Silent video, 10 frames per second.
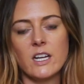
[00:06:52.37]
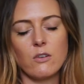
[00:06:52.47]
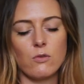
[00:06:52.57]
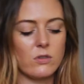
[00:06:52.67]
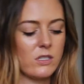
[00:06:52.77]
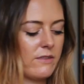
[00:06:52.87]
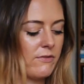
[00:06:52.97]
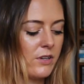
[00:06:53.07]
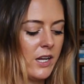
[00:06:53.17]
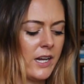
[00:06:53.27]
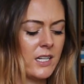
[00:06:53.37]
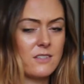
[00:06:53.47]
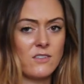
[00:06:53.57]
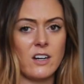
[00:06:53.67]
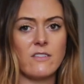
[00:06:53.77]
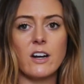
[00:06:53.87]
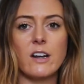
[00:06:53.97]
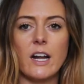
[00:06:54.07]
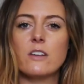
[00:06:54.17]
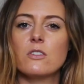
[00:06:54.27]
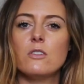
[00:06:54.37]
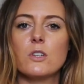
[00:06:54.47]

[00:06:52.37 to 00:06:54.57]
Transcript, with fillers: and cruelty-free, and it's very, very natural,